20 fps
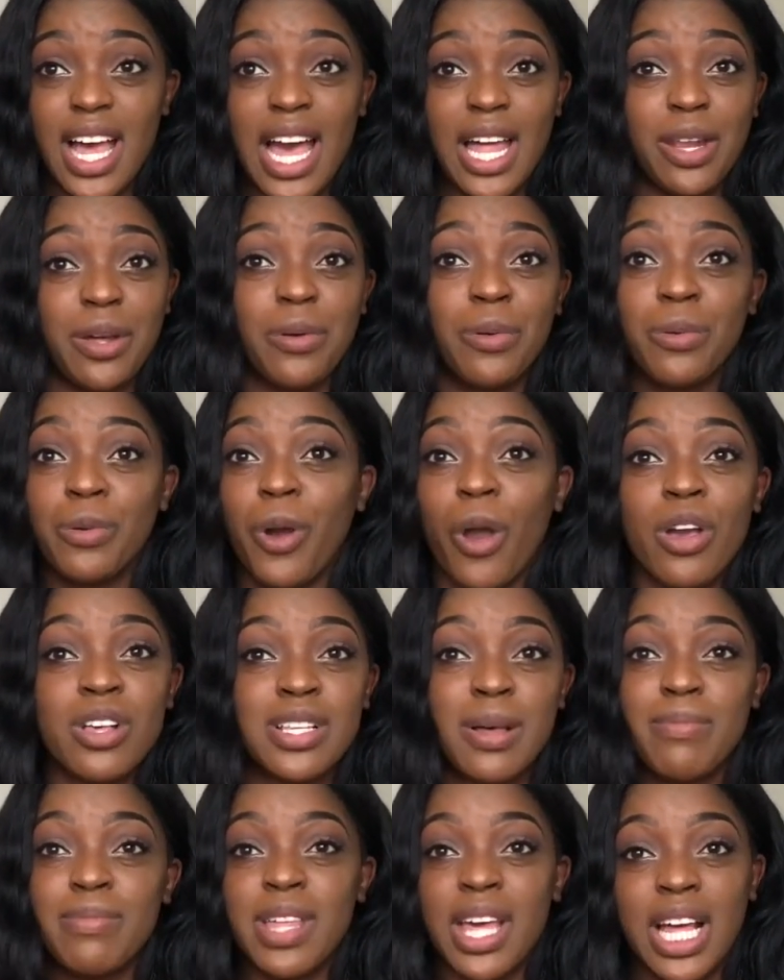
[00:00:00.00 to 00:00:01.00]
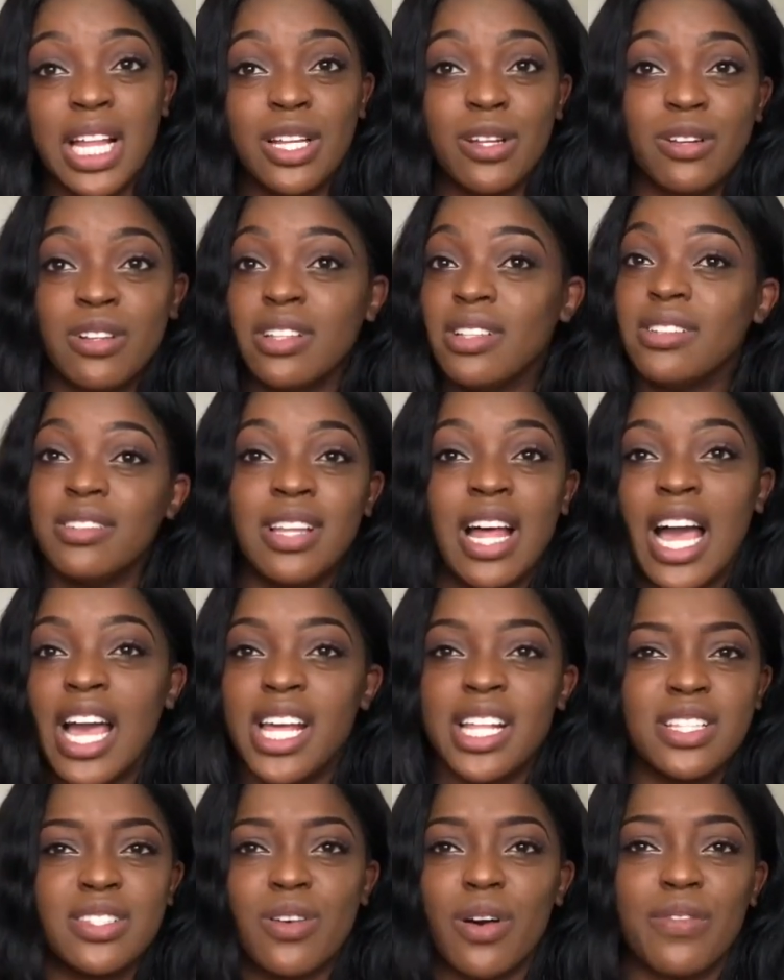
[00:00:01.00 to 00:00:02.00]
and it will go something a little
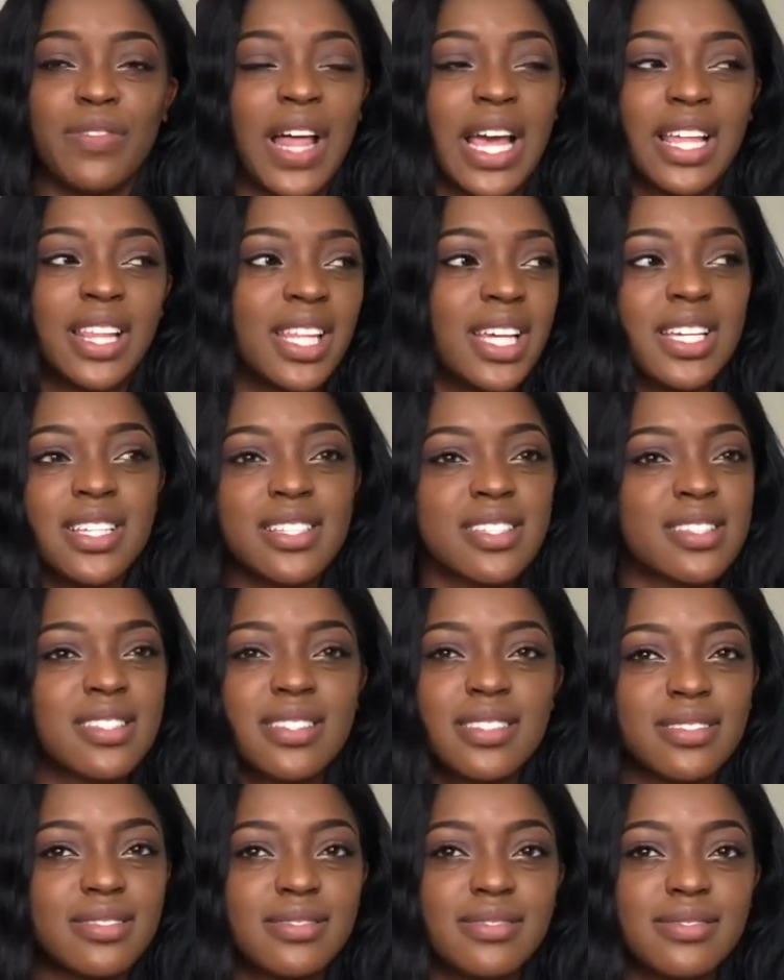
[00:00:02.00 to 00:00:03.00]
lines of this.